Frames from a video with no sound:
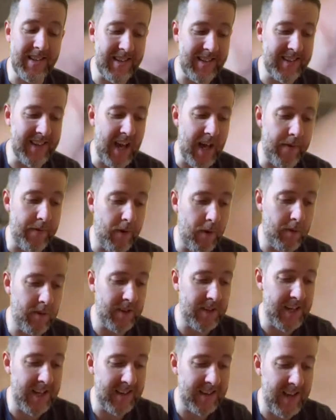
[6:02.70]
safe.
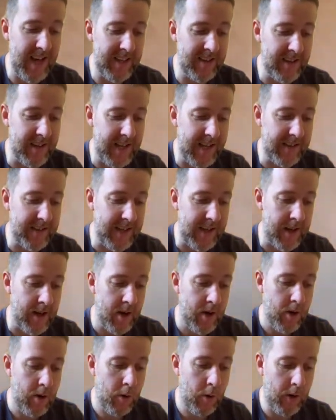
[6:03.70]
Obviously, it's nice and easy.
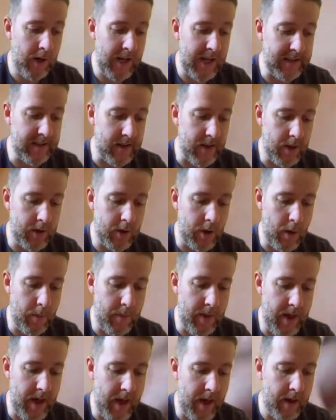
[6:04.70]
All it is at the top
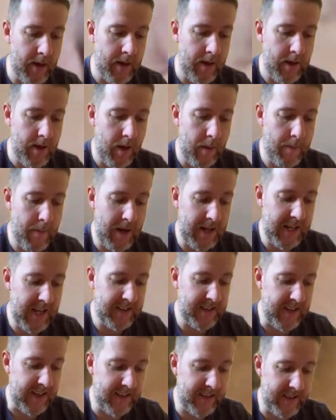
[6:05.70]
there, a
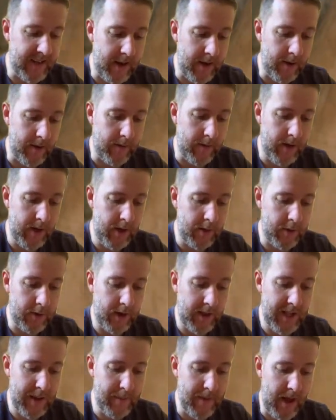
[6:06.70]
magnetic seal. You just
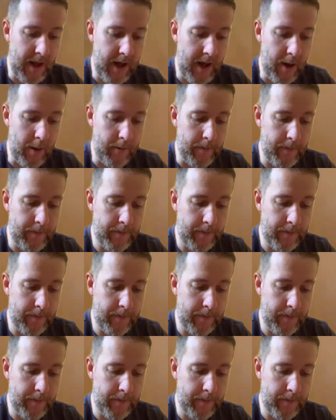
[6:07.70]
clip that out,